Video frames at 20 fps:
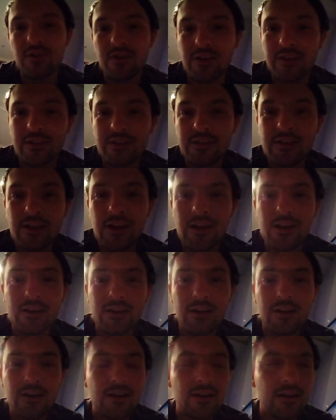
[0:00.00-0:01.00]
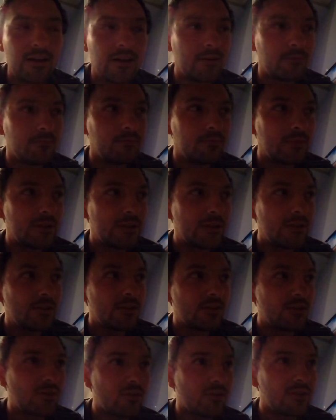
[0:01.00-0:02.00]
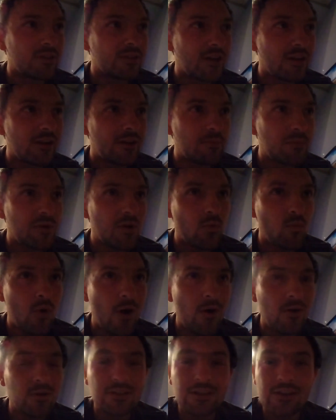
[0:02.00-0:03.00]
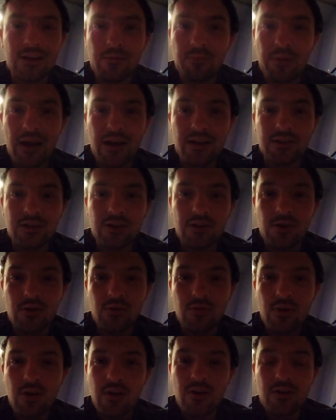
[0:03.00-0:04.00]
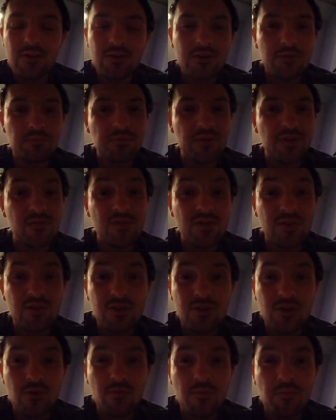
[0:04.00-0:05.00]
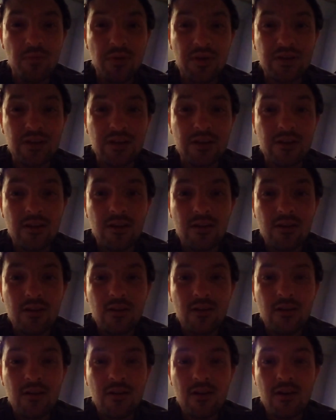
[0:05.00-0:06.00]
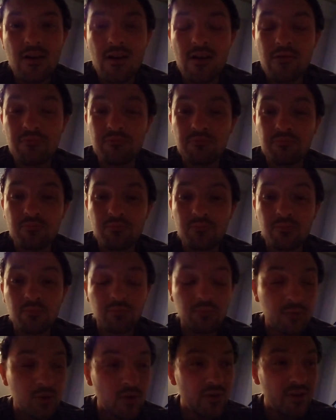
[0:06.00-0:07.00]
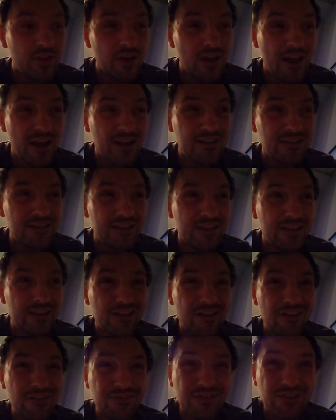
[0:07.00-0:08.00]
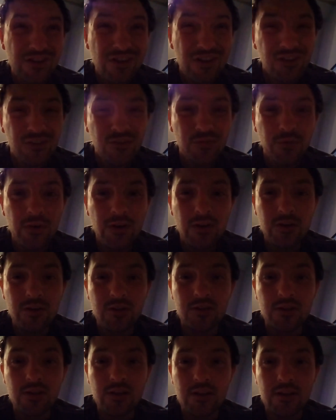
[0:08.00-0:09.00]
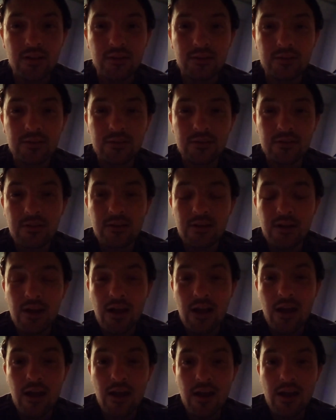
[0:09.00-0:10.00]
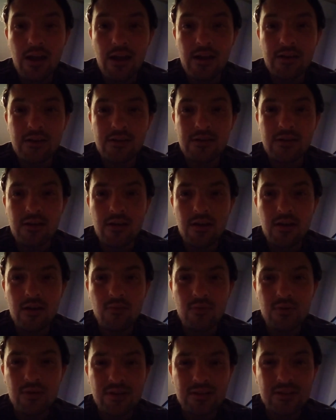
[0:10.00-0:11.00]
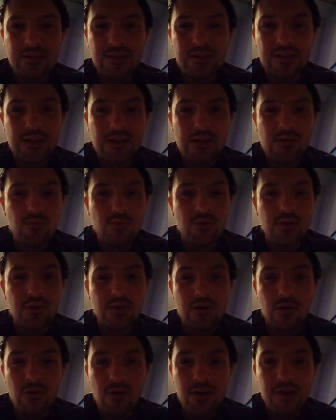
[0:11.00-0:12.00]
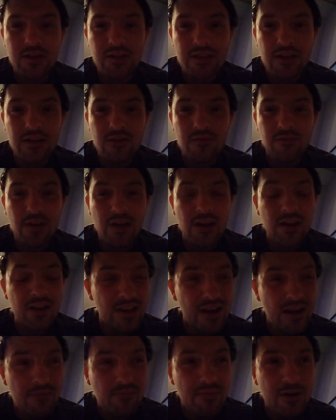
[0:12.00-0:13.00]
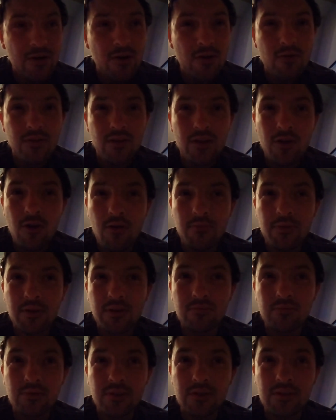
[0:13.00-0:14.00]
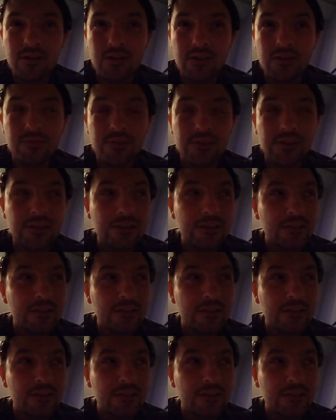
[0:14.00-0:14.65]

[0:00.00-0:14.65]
doing today um, sorry it's taken me a while to get back to you just been super busy um, doing that editing I've just finished it and I want to see what you guys think of it and let me know in the comments what you think of it